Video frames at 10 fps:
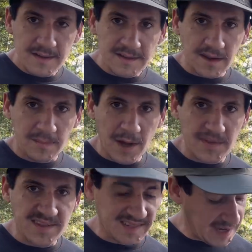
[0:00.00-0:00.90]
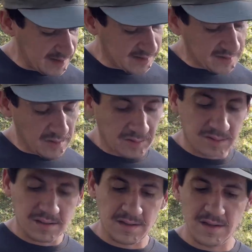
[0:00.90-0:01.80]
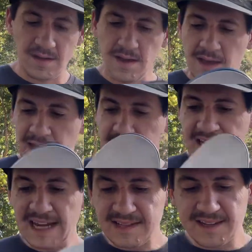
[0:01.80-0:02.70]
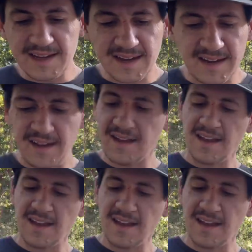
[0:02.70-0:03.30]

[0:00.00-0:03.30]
Talk about this insole. He did